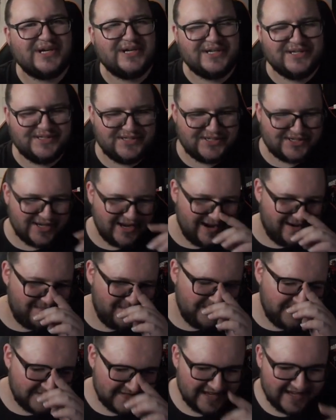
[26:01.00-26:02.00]
turns
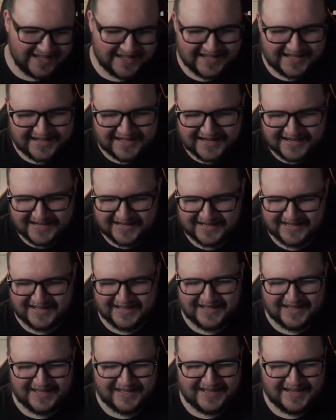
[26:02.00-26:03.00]
up.
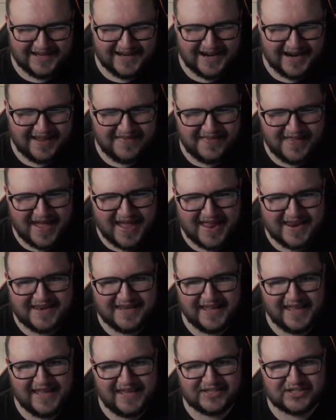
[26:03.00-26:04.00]
And
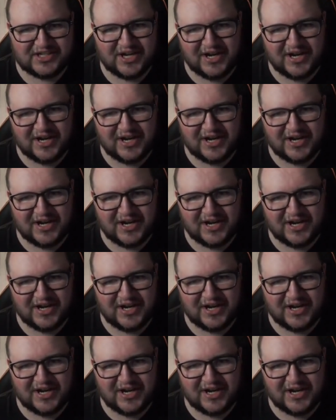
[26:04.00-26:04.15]
then it